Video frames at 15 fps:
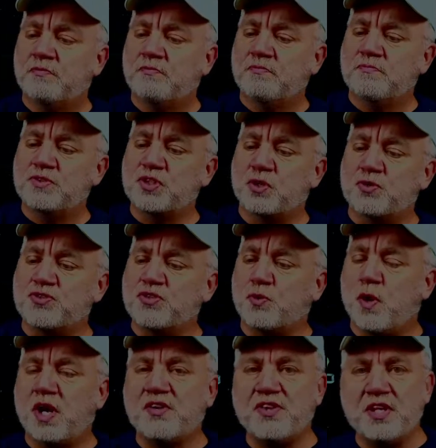So
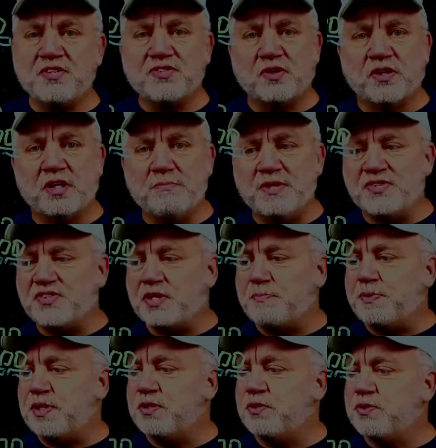square things are going to be
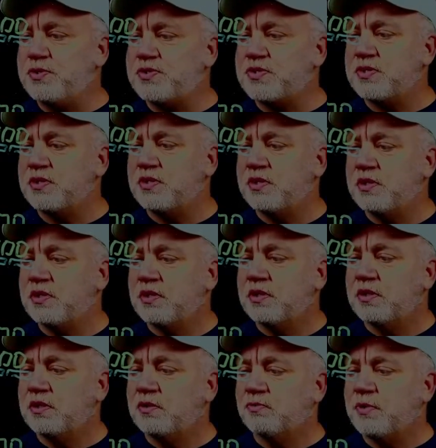CPUs,
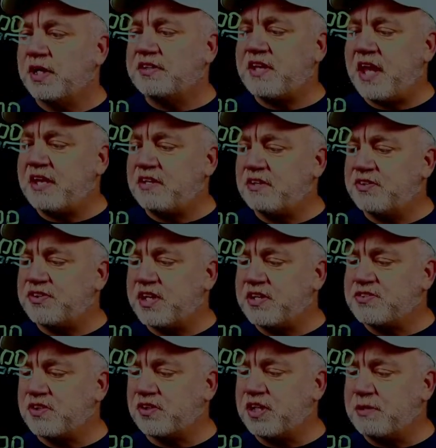rectangular
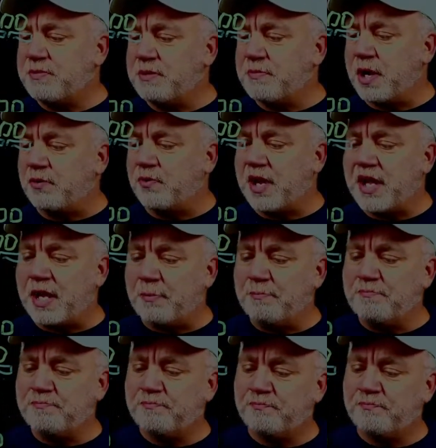things are going to be my RAM,